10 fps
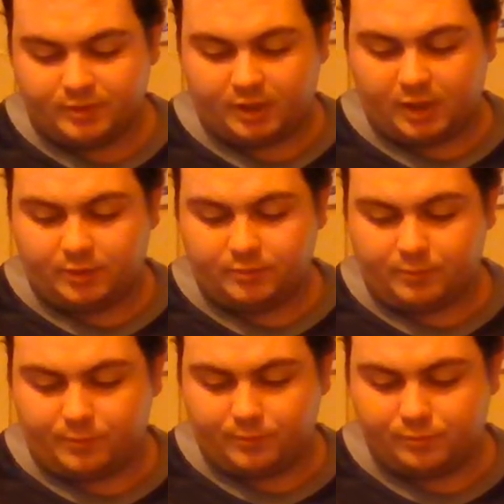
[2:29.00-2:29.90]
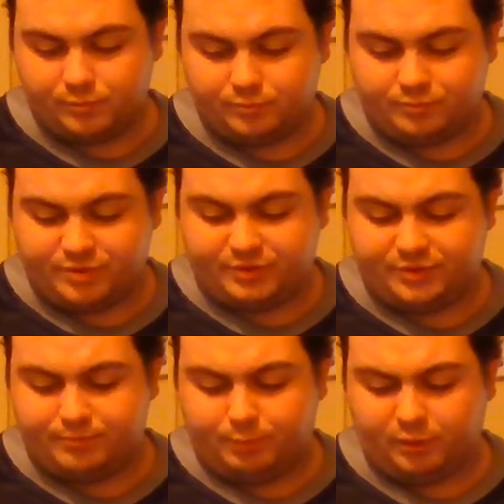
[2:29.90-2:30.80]
you know,
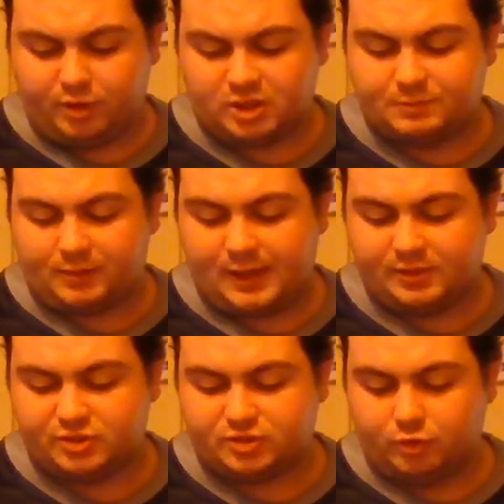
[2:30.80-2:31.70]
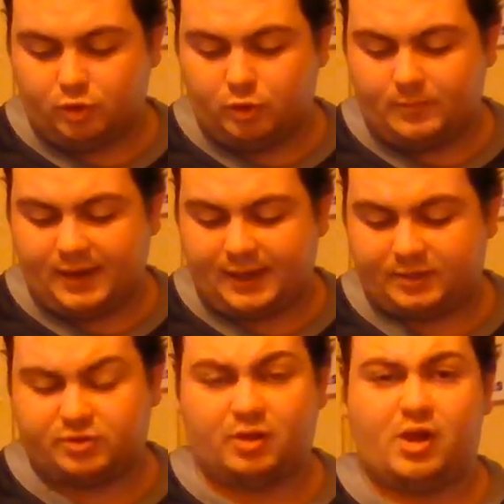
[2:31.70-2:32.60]
Bulldogs playing the Storm
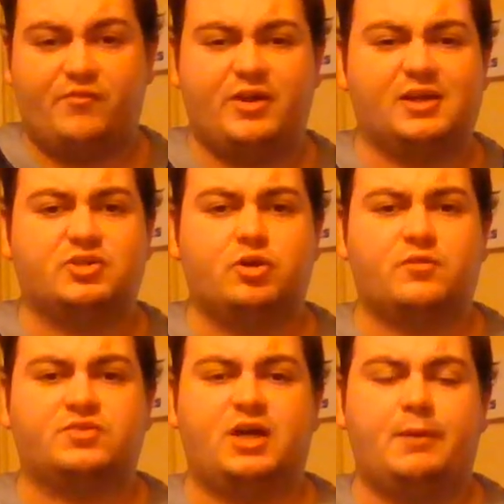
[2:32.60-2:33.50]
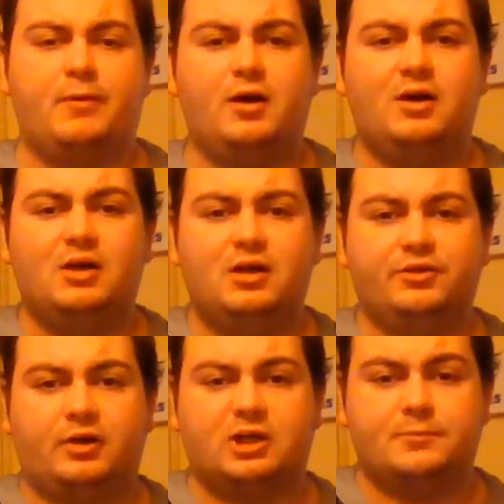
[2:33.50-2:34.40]
at, I think it's Coffs Harbour,
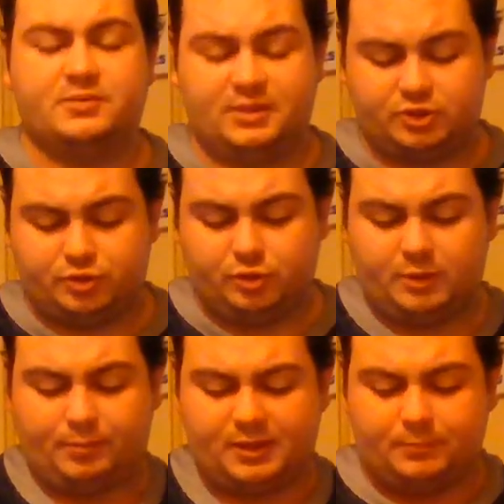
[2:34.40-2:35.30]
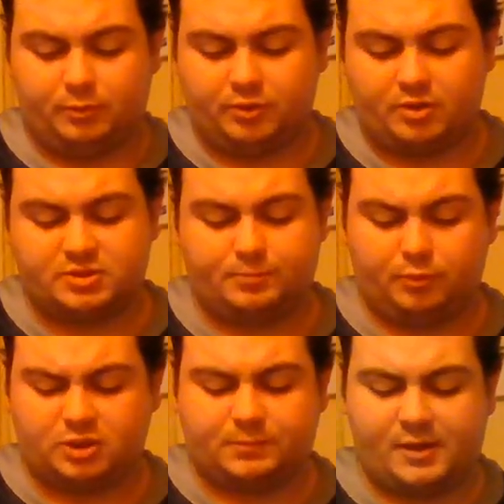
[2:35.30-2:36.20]
not 100% sure. They're playing the Bulldogs.
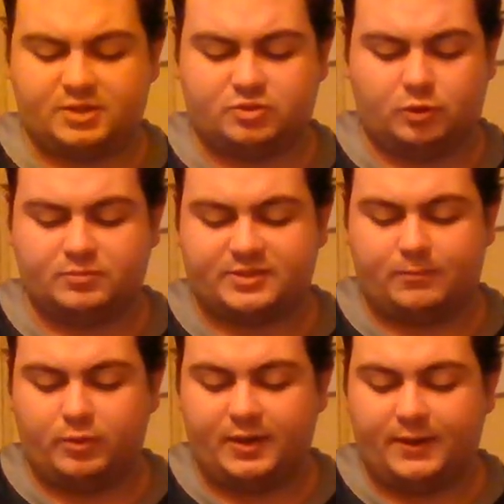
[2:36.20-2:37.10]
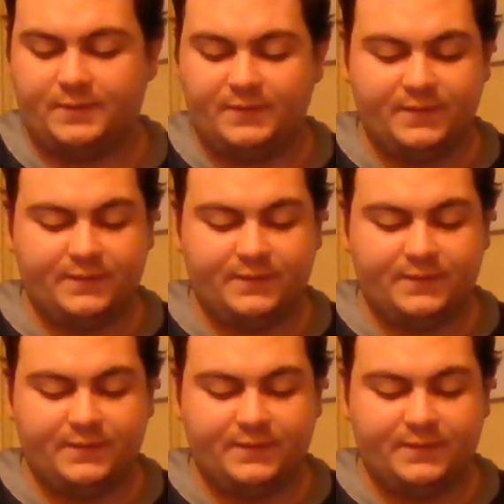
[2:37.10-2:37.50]
Bulldogs are playing the Storm somewhere.